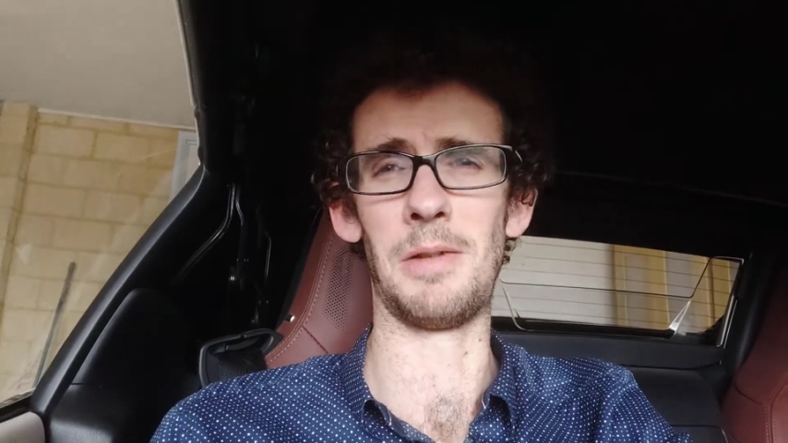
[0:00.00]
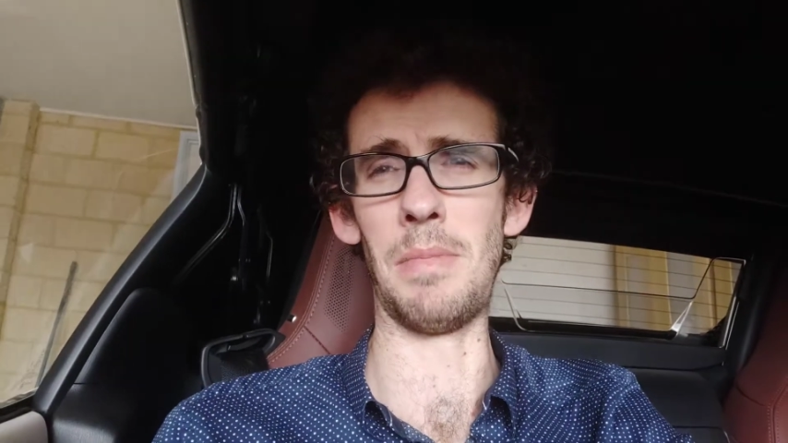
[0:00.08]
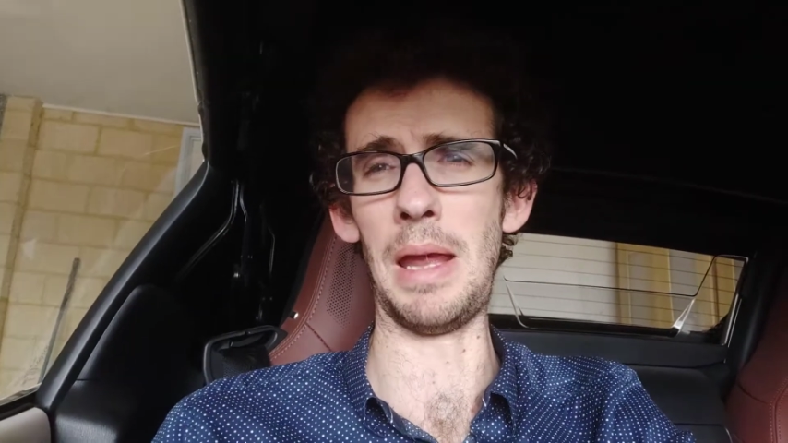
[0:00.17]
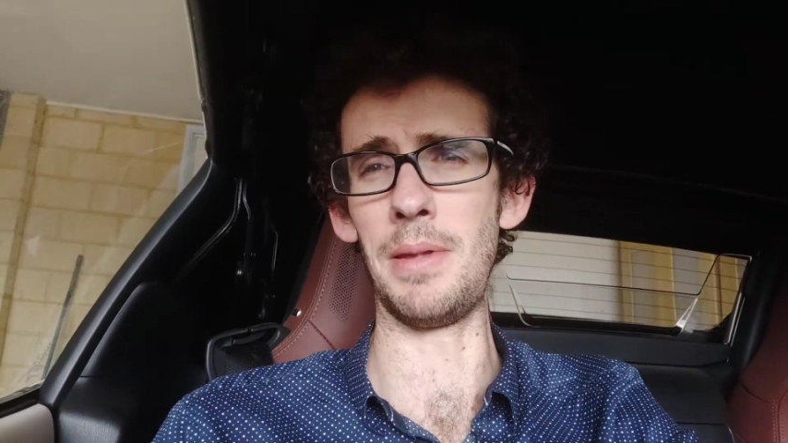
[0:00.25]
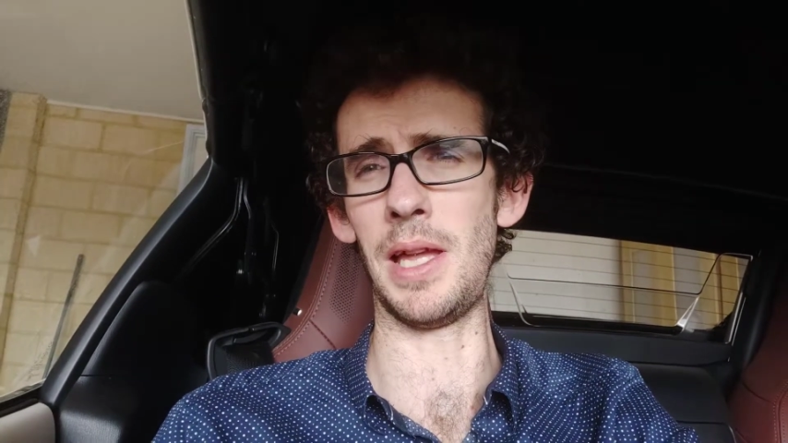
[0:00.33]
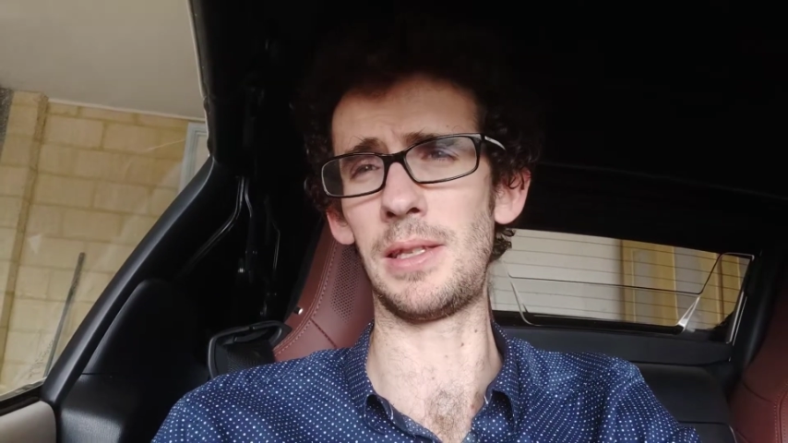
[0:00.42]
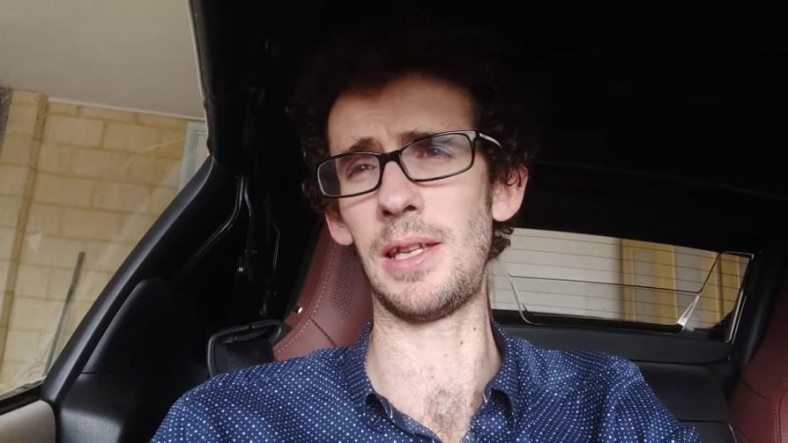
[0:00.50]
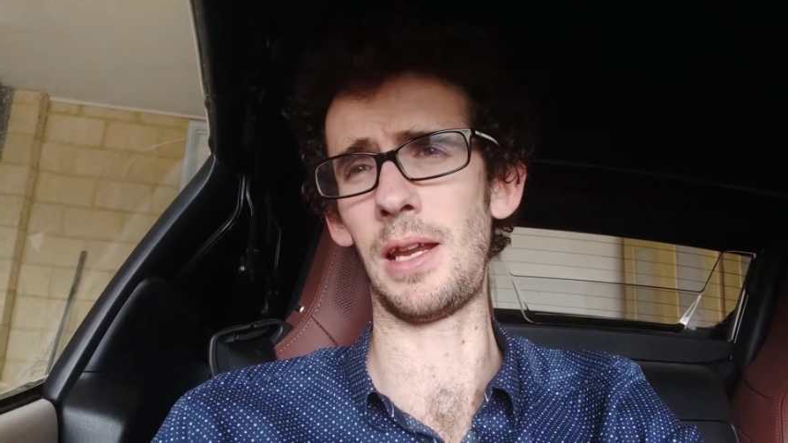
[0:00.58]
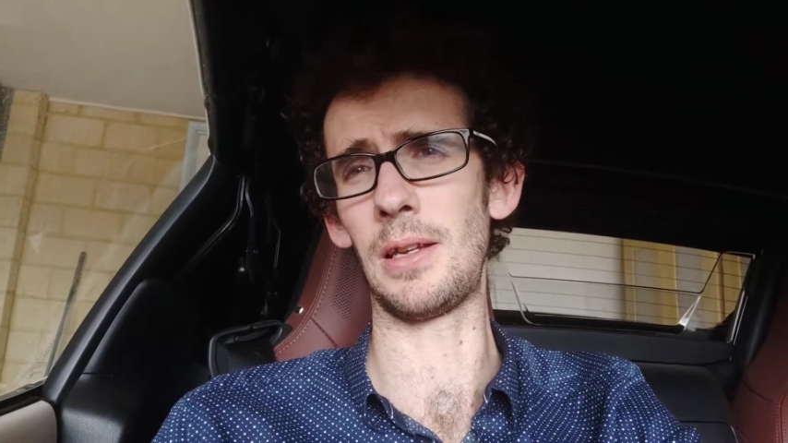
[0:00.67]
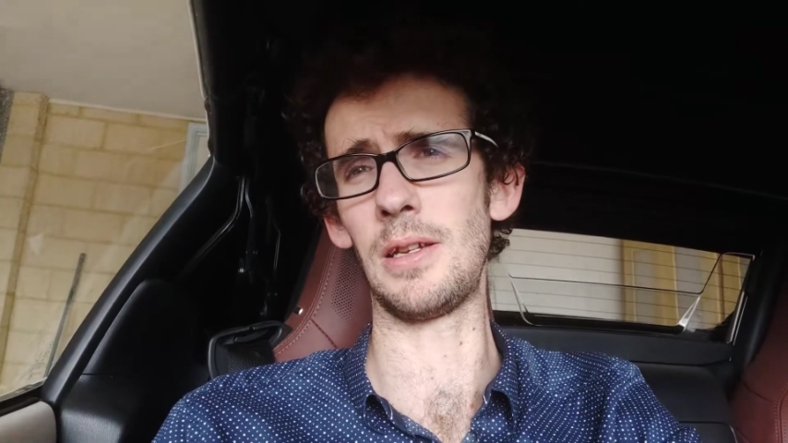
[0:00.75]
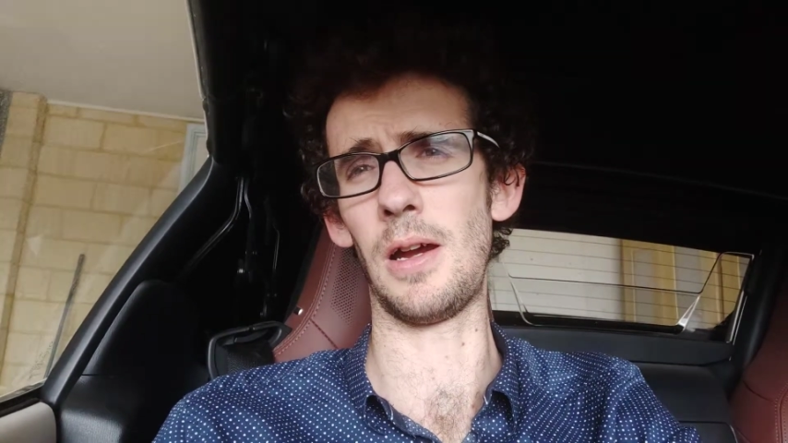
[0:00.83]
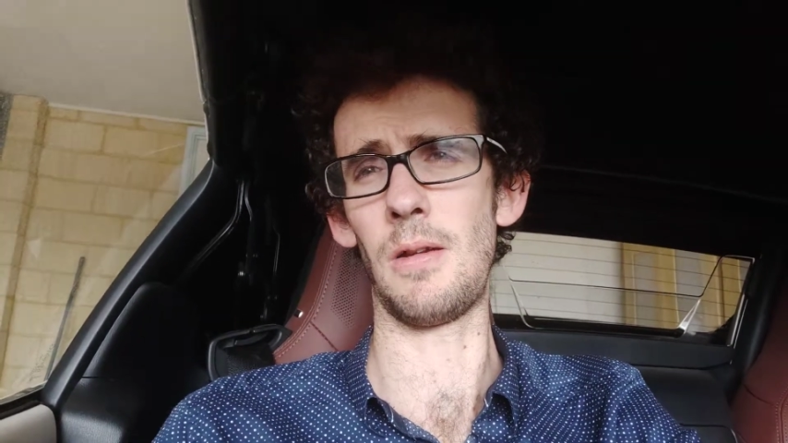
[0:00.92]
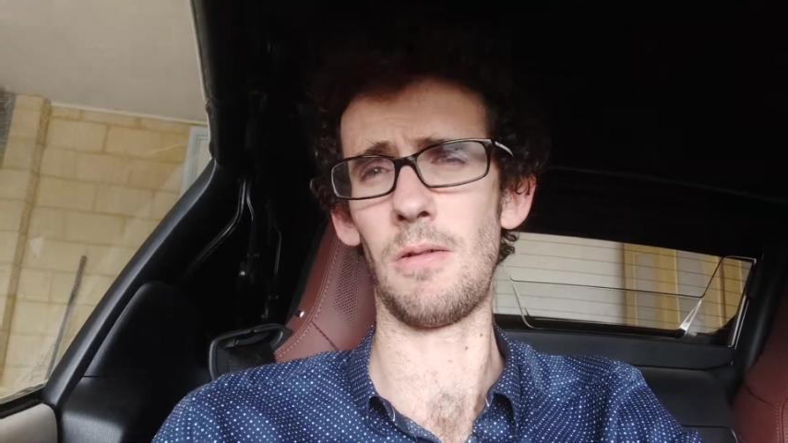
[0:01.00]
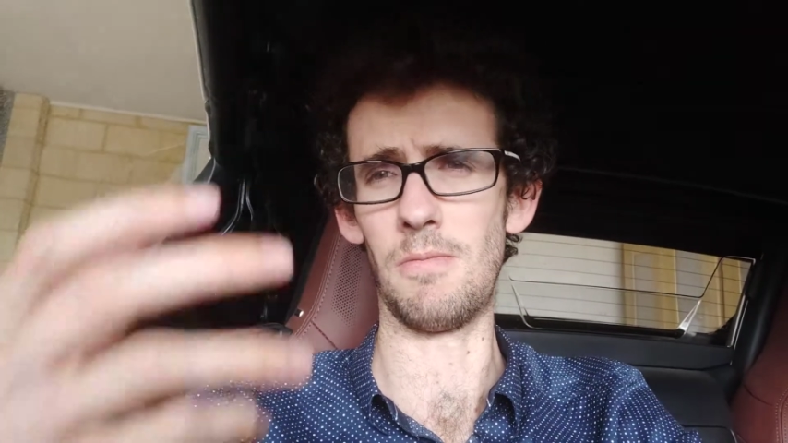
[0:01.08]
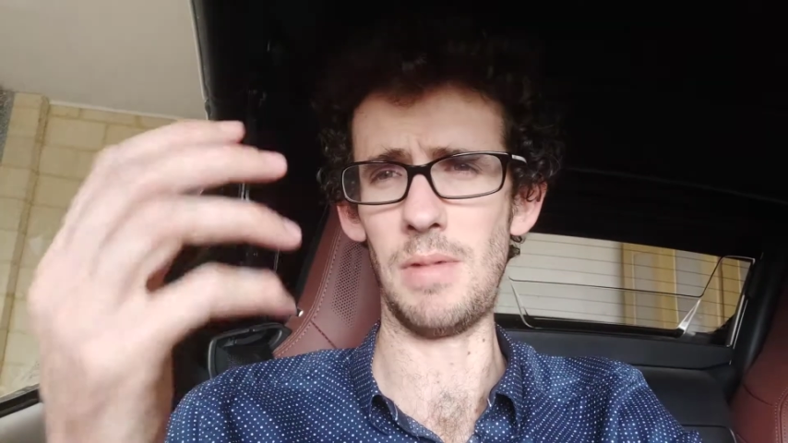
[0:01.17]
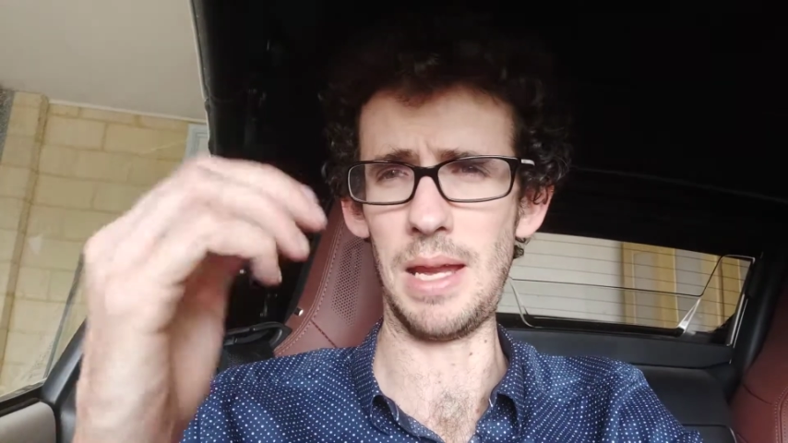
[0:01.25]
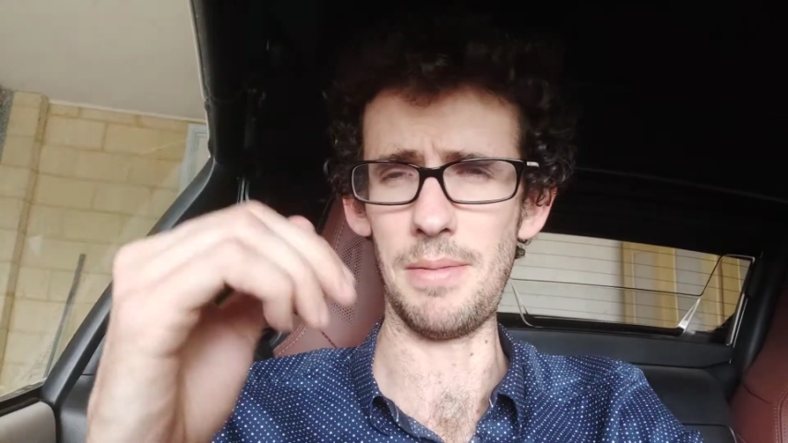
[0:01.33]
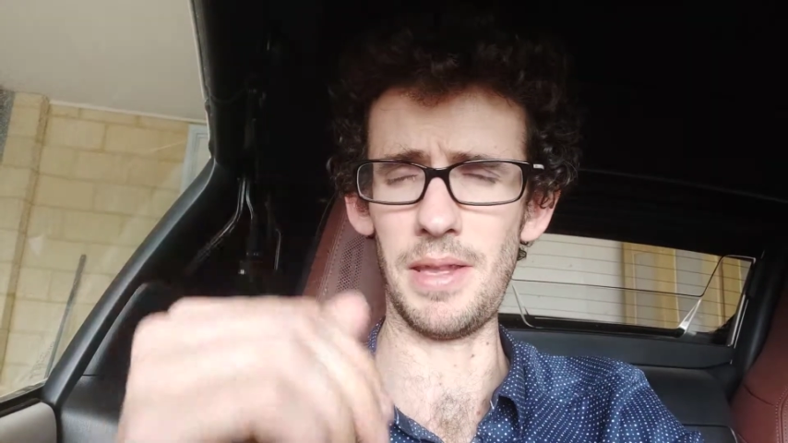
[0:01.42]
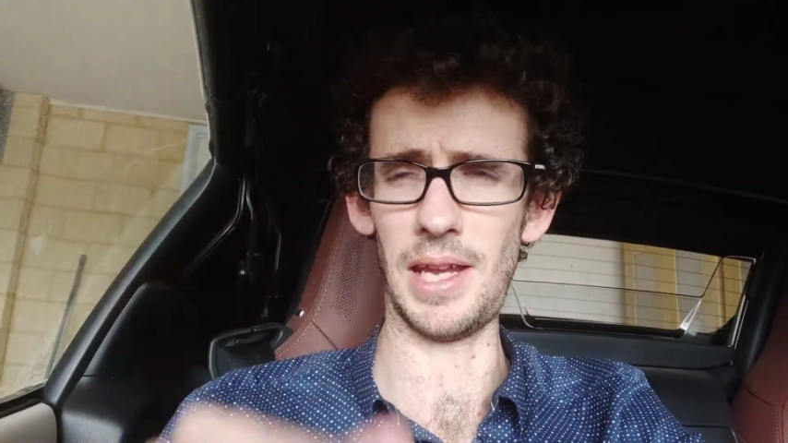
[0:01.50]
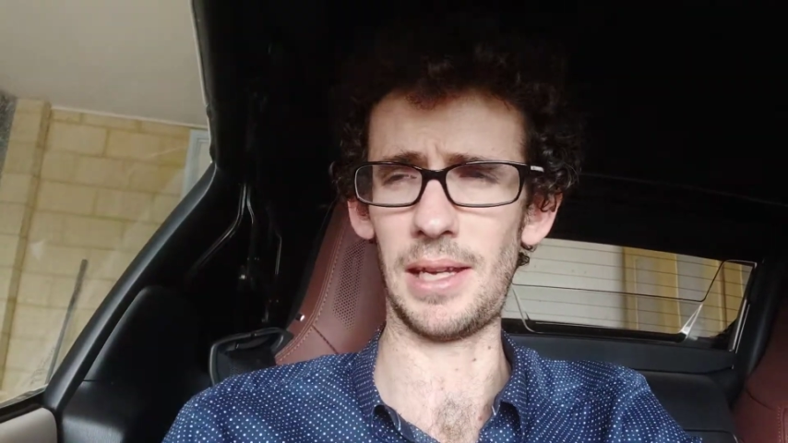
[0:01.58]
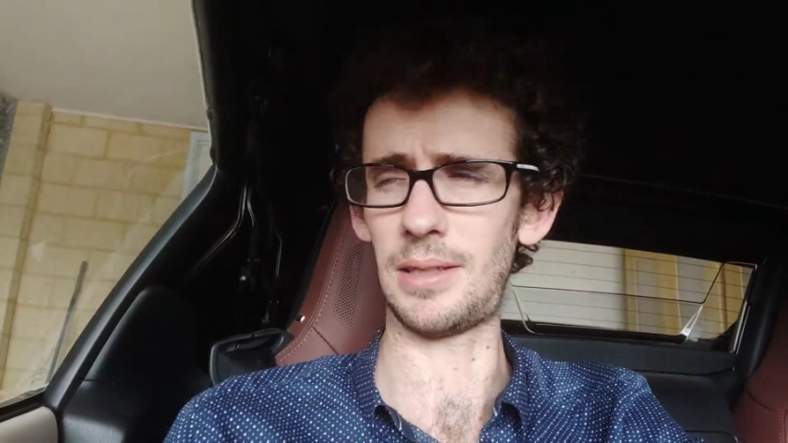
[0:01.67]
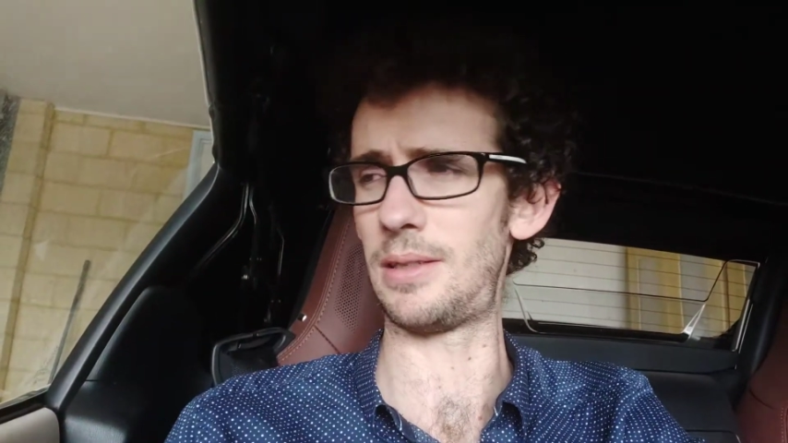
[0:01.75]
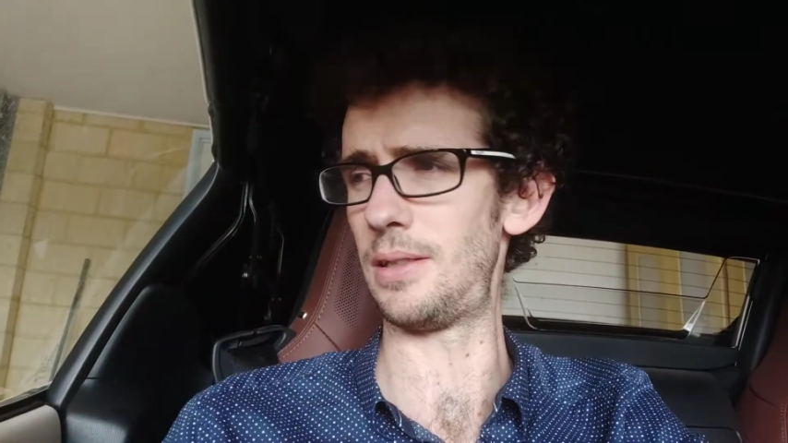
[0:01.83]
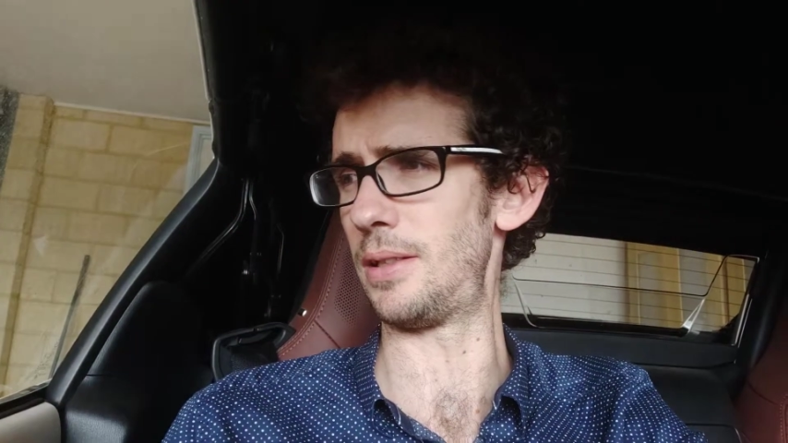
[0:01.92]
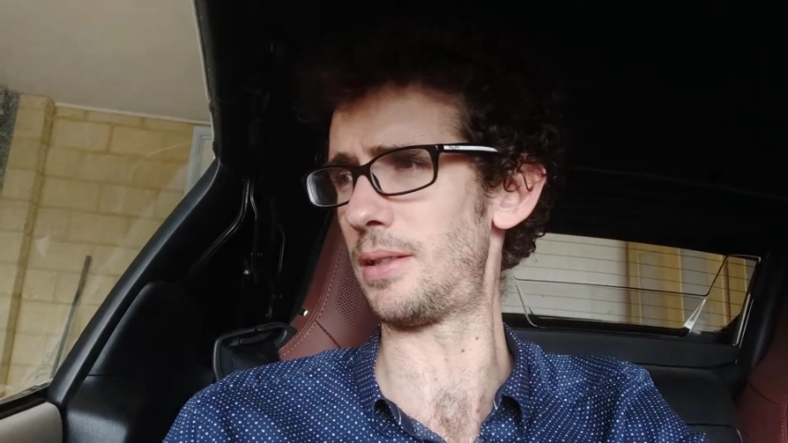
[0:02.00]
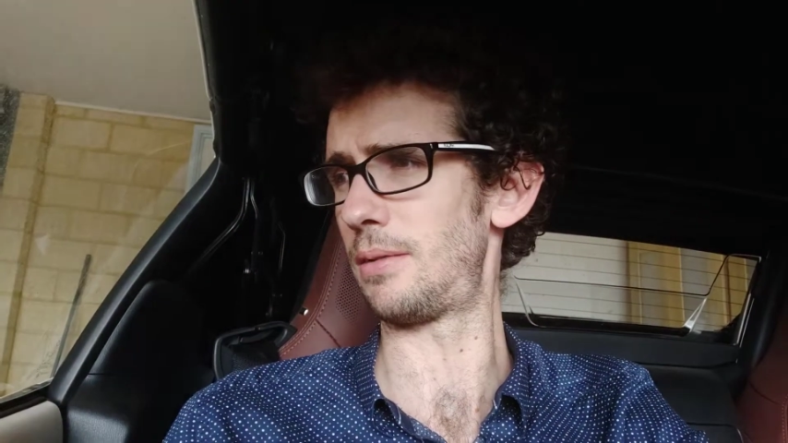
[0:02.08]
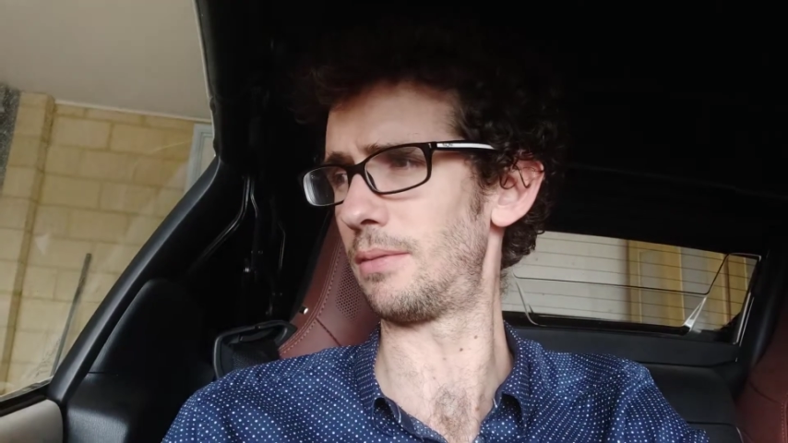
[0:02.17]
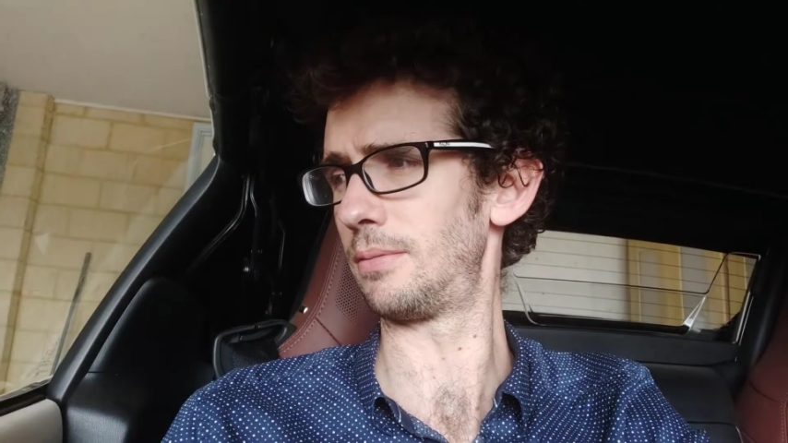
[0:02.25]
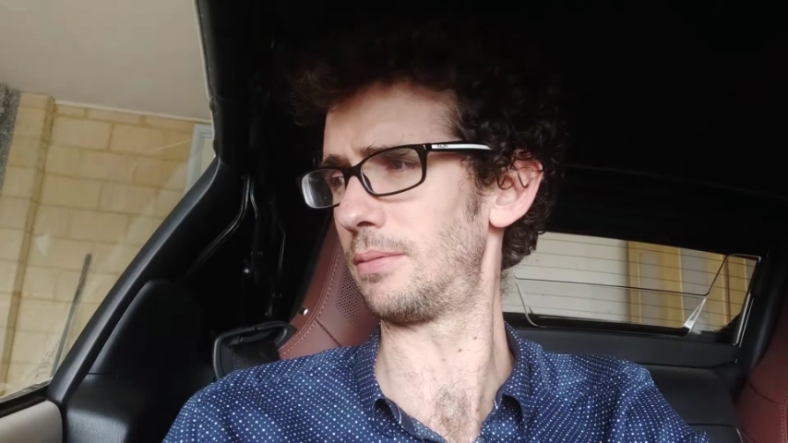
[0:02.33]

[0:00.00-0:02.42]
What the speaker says: Maybe that's anecdotal, maybe that's just